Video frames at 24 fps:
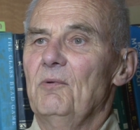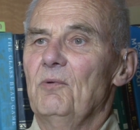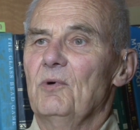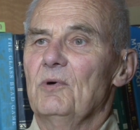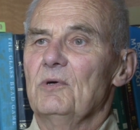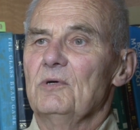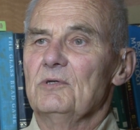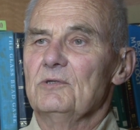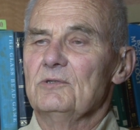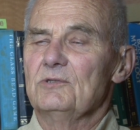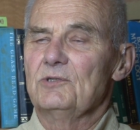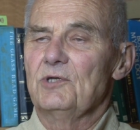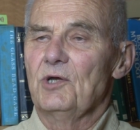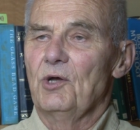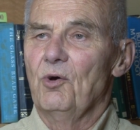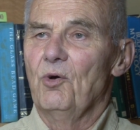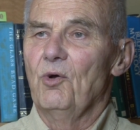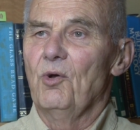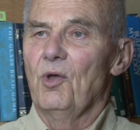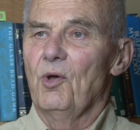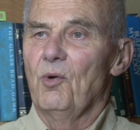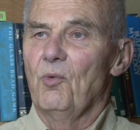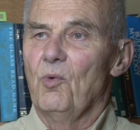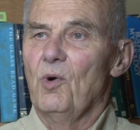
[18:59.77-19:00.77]
was the
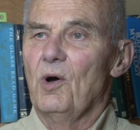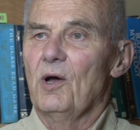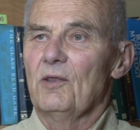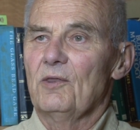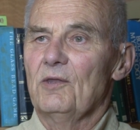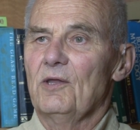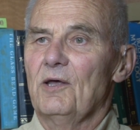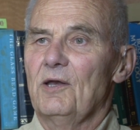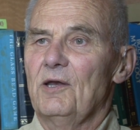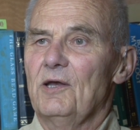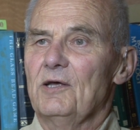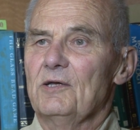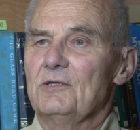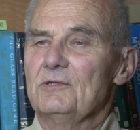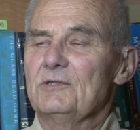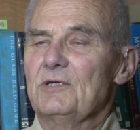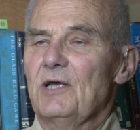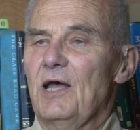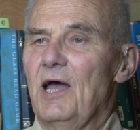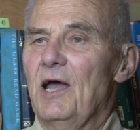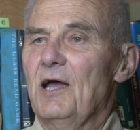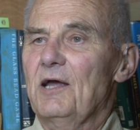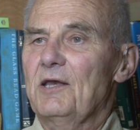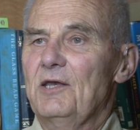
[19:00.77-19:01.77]
only one that it's
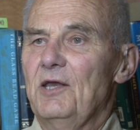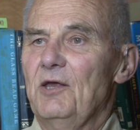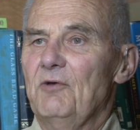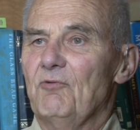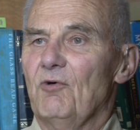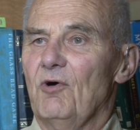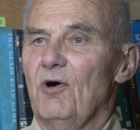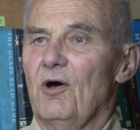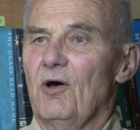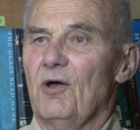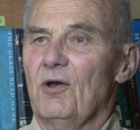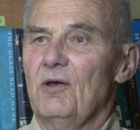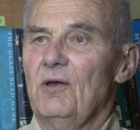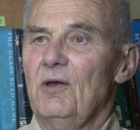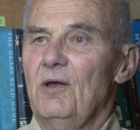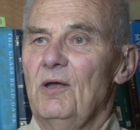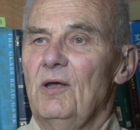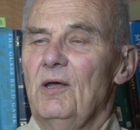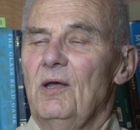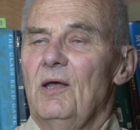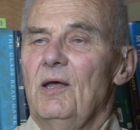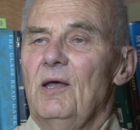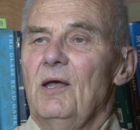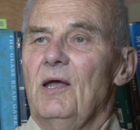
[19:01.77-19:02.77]
active on.
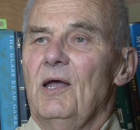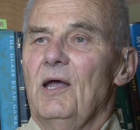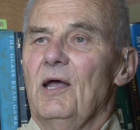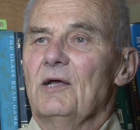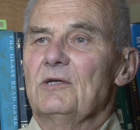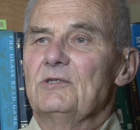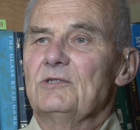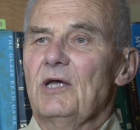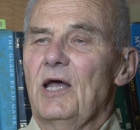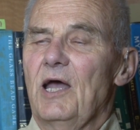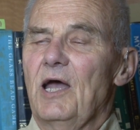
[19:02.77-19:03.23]
It's